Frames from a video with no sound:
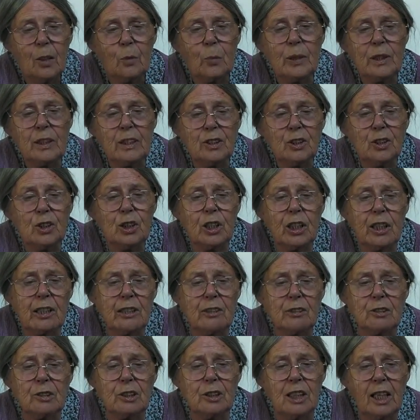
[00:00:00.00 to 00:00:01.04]
When a
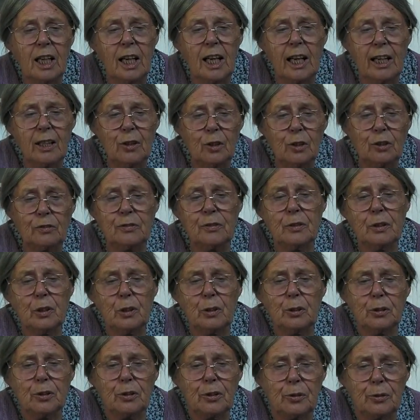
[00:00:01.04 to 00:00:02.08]
child, I often
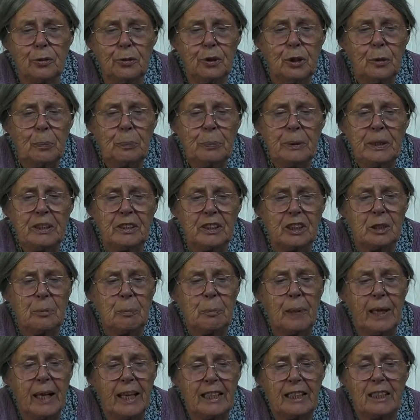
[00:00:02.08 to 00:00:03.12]
looked through the
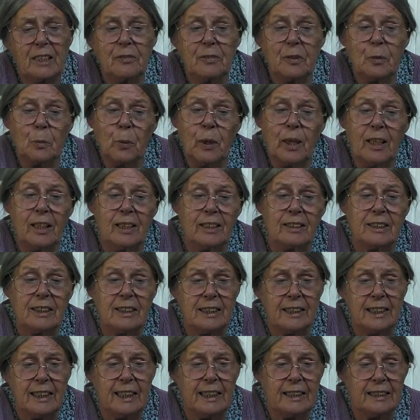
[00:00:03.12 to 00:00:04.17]
pierced back of the
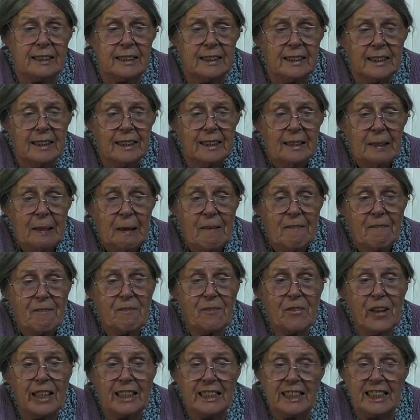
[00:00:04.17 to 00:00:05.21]
wireless set,
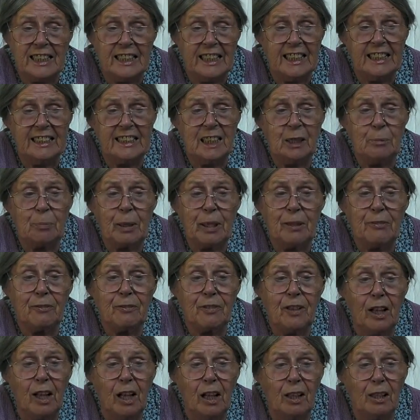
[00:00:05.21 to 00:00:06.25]
fascinated by
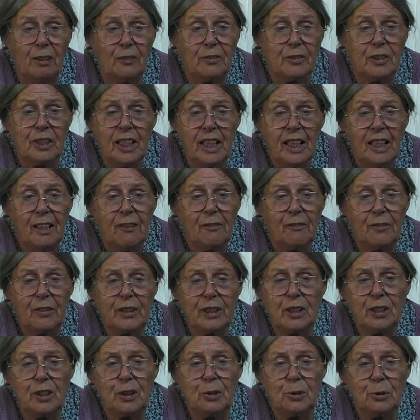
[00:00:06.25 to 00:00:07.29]
valves
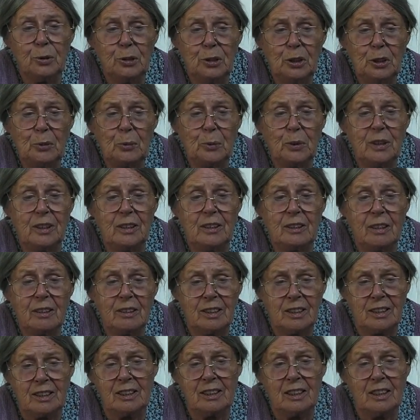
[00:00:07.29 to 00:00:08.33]
festooned with
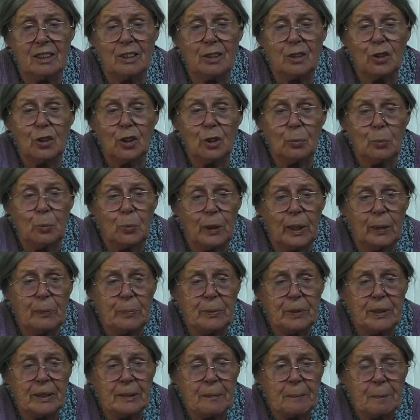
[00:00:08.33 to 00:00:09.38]
dust and
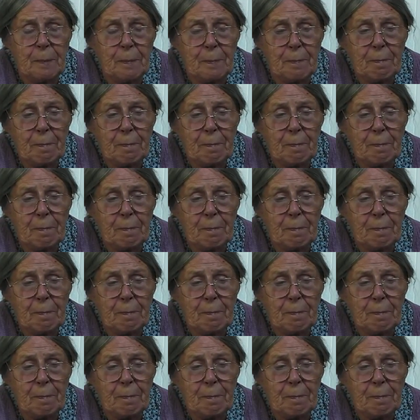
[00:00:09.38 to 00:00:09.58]
cobwebs.